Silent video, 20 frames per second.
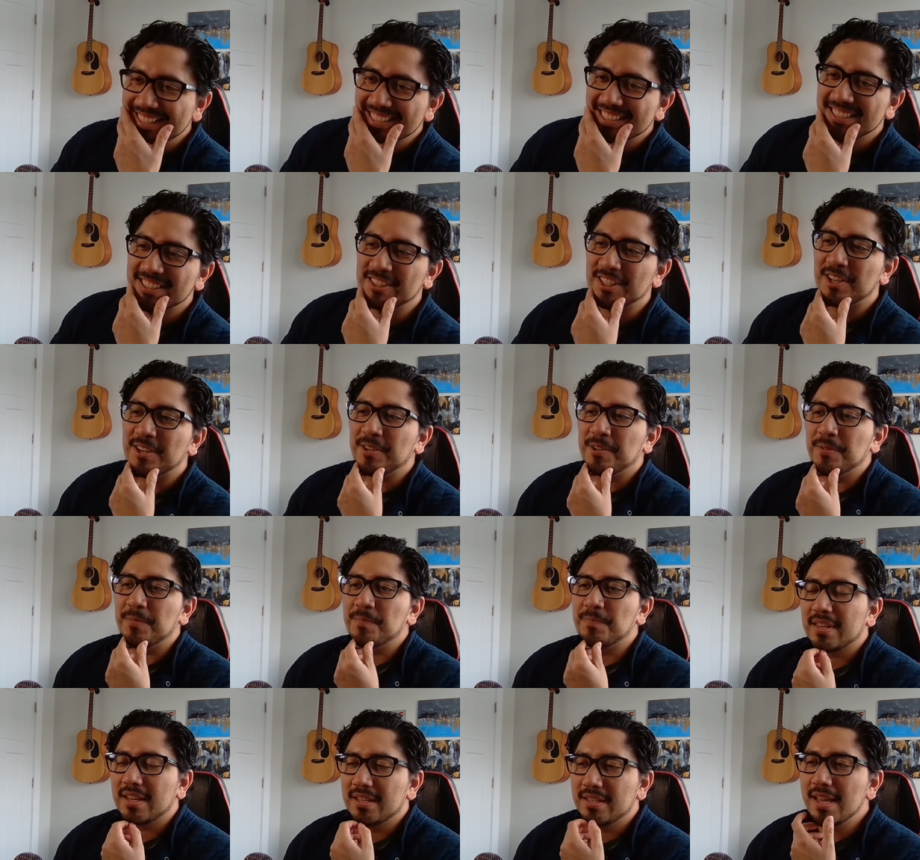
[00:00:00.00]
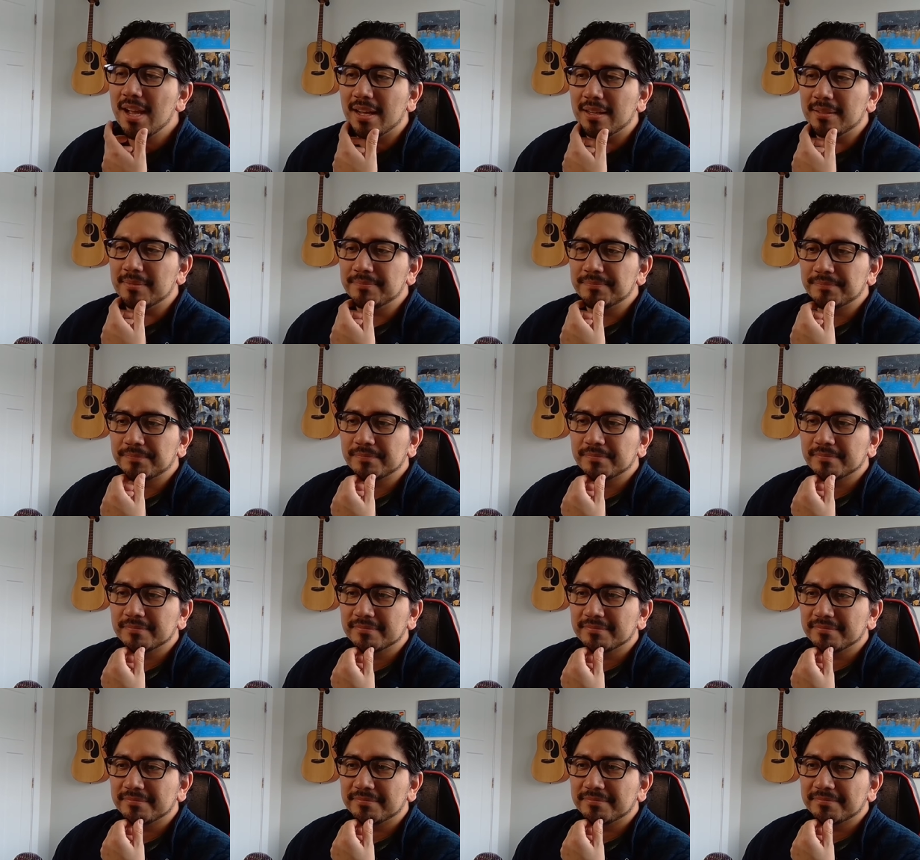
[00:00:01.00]
So yeah,
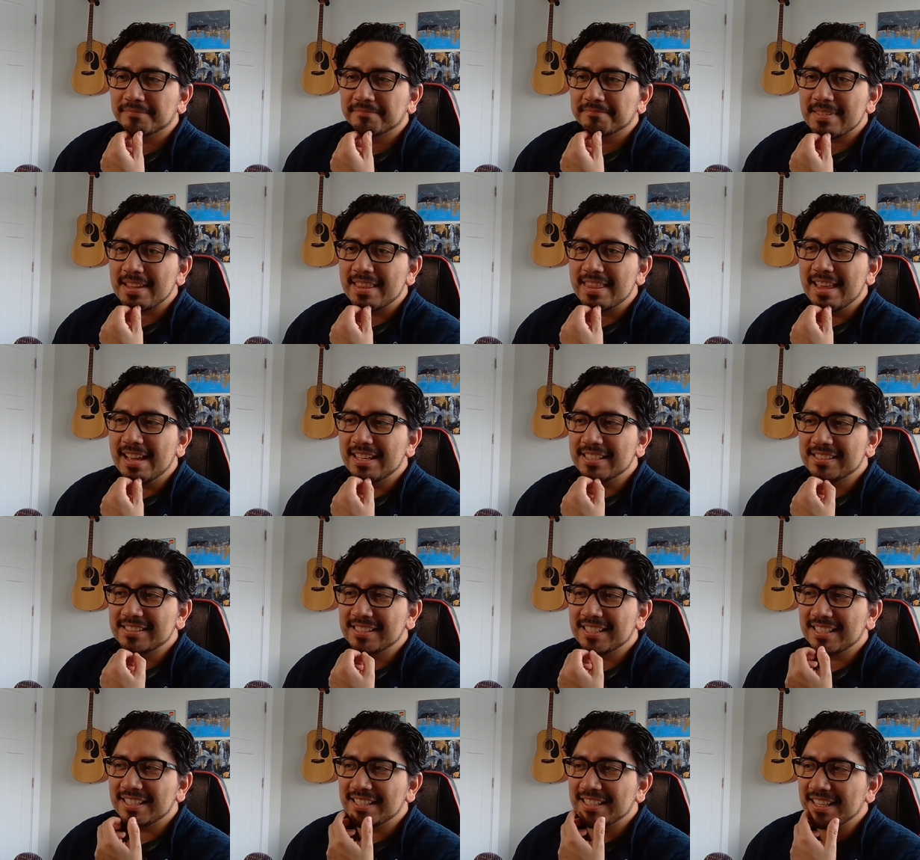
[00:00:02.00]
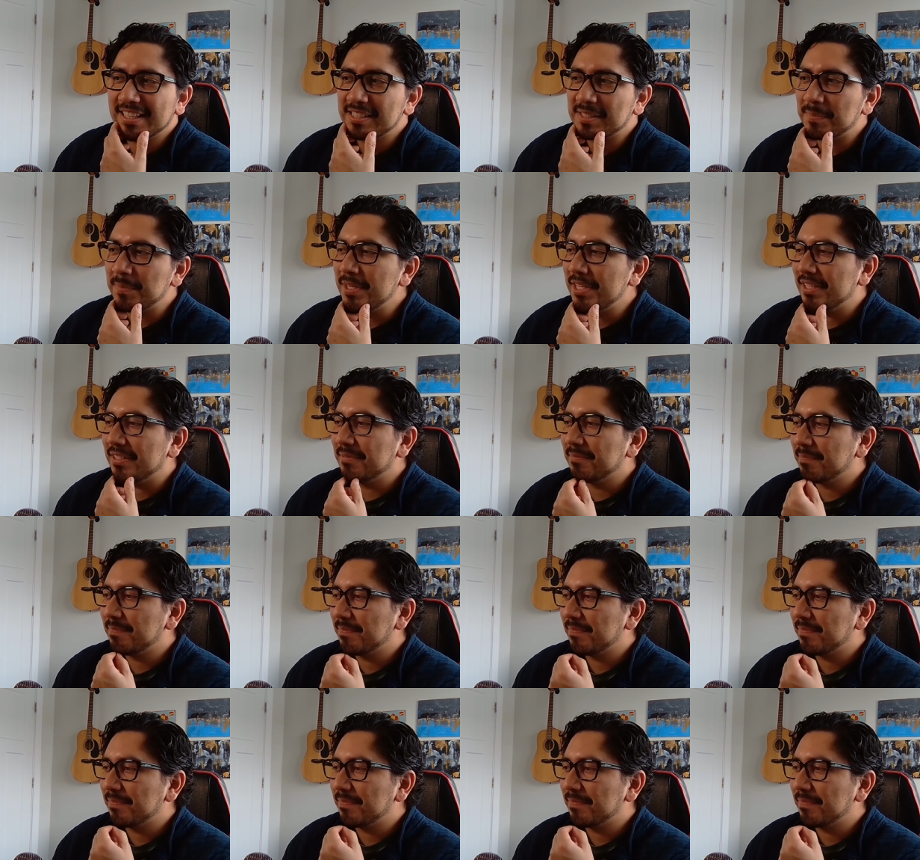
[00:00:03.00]
that's uh, that's me.